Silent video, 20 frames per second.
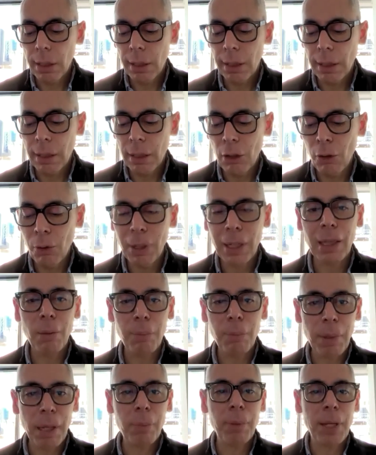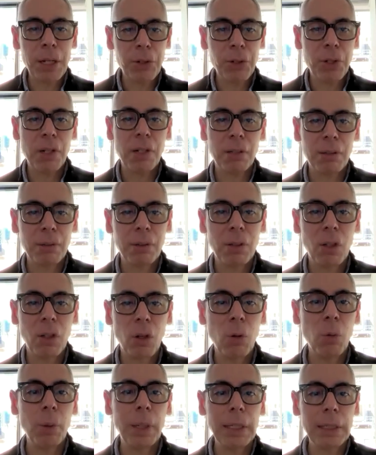look at the big picture
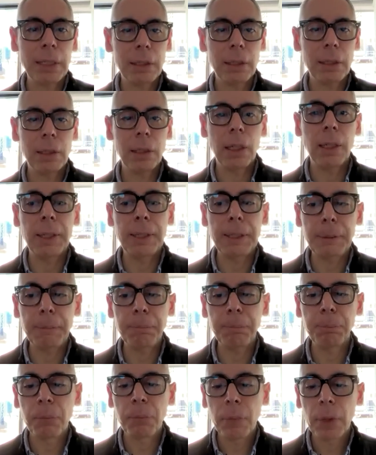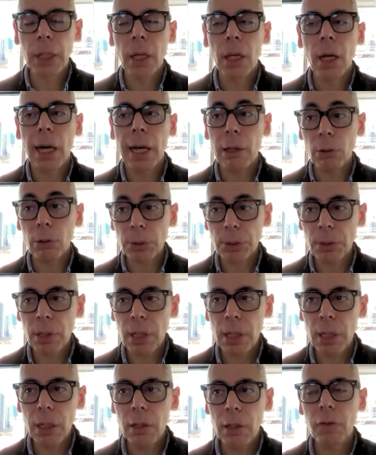always. I also
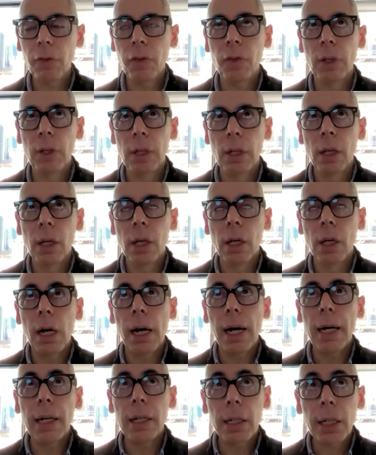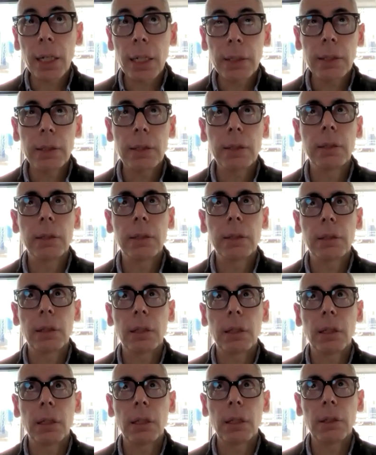have artists
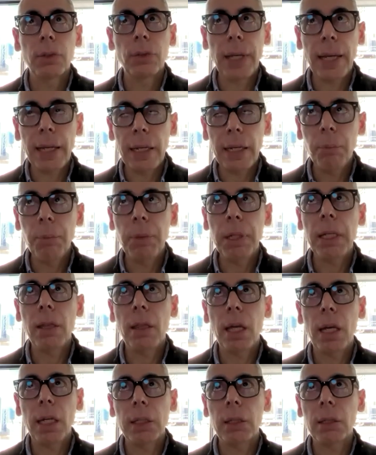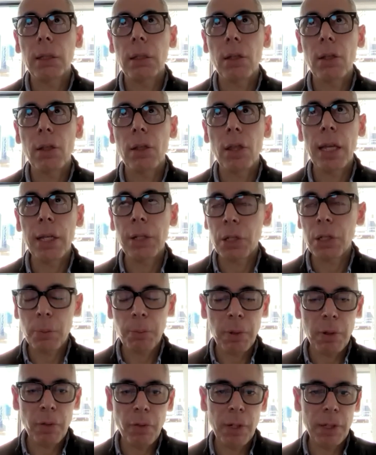telling me that they just
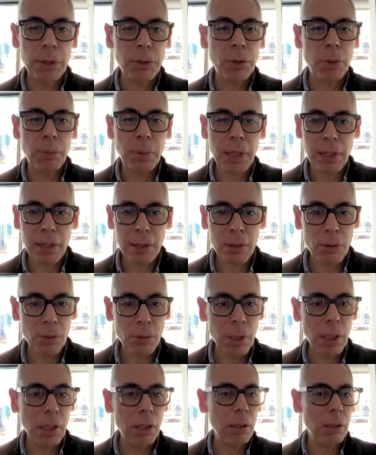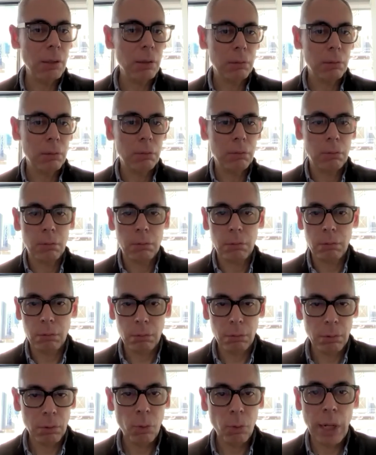prefer to be in the studio,
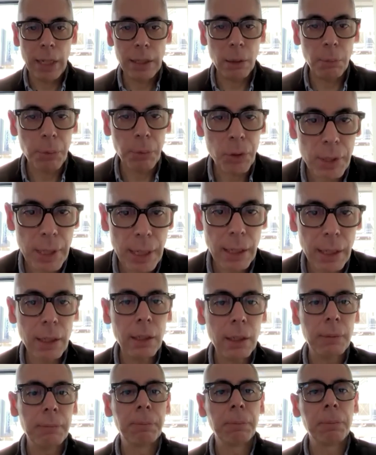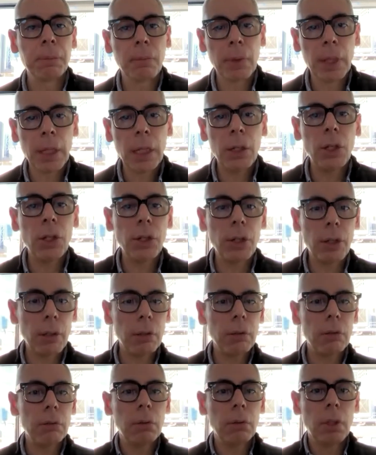writing music.
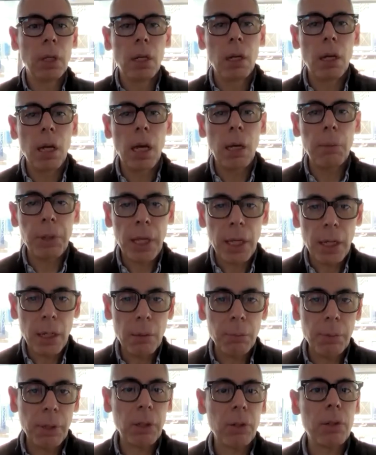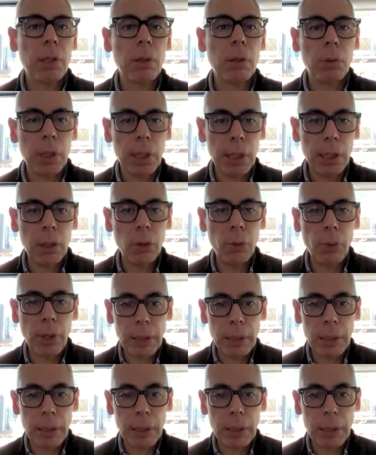I'm here because I want to create